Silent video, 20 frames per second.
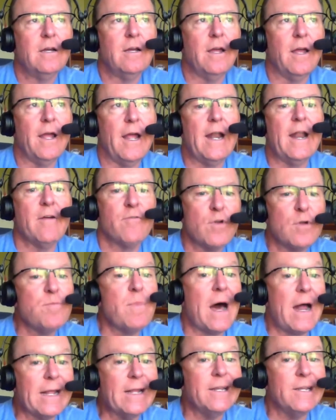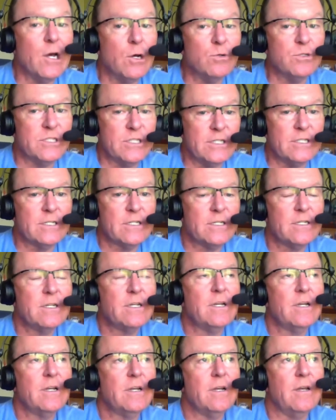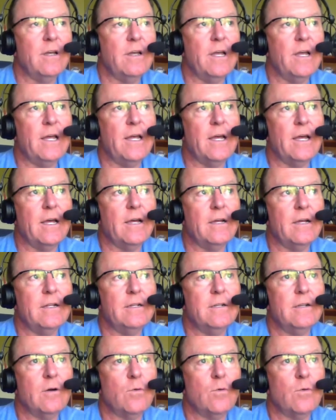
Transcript: And everybody knows it. And